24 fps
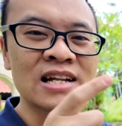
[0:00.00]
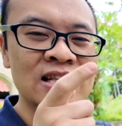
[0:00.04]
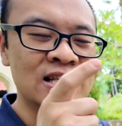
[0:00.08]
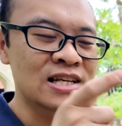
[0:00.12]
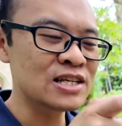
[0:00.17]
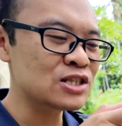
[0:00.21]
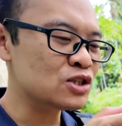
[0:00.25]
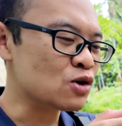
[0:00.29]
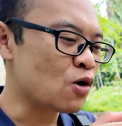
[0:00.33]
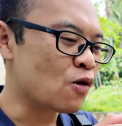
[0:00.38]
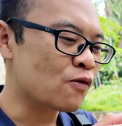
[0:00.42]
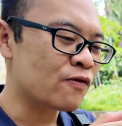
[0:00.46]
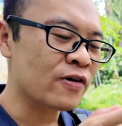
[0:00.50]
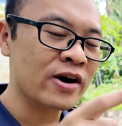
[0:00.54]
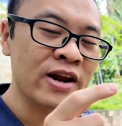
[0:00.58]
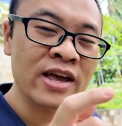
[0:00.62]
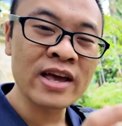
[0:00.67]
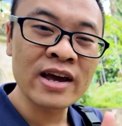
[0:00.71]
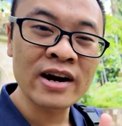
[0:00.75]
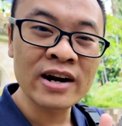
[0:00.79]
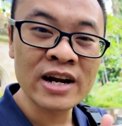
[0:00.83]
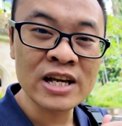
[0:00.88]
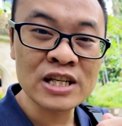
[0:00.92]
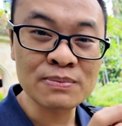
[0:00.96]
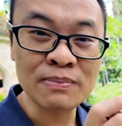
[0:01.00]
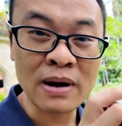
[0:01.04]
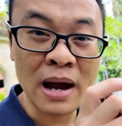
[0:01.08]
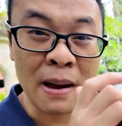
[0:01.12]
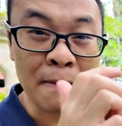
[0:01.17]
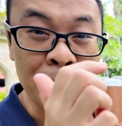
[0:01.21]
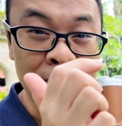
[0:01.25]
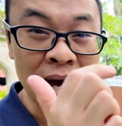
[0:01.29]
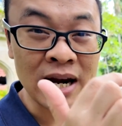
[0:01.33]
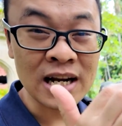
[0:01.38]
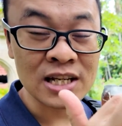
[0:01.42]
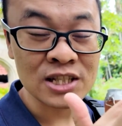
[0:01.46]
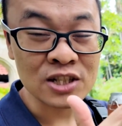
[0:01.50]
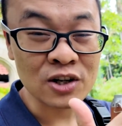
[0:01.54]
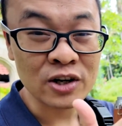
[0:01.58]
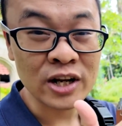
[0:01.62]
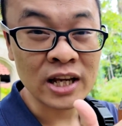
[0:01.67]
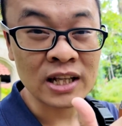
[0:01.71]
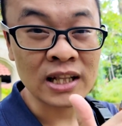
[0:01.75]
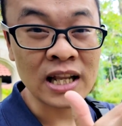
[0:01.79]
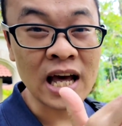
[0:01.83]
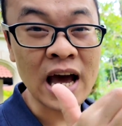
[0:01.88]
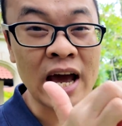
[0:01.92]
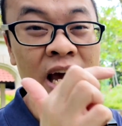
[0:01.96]
This over here is my
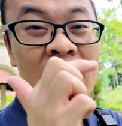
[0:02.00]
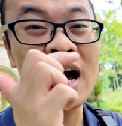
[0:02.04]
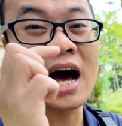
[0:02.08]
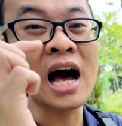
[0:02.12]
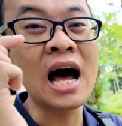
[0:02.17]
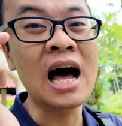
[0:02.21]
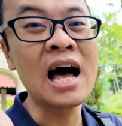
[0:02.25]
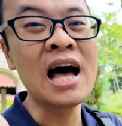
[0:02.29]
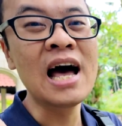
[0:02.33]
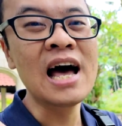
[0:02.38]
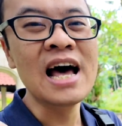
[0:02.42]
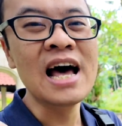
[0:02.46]
Panasonic Leica